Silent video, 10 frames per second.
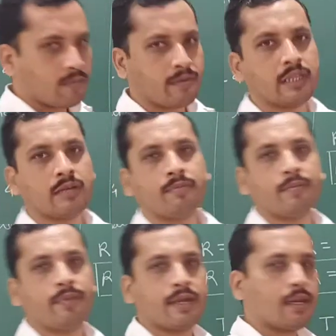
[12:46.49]
by the
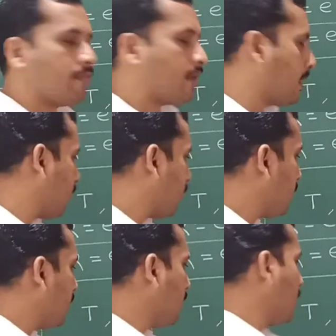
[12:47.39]
perfectly black
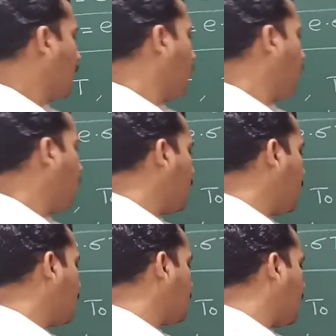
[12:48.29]
body when it
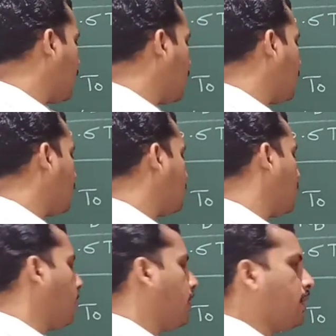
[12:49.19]
is at the
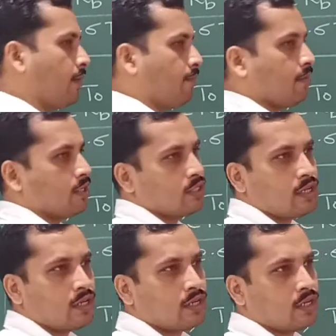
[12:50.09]
surrounding temperature
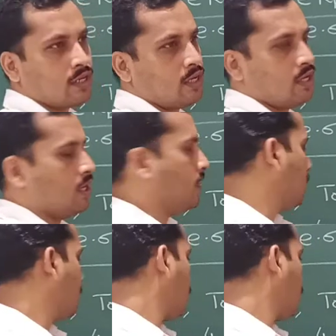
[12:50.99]
T0.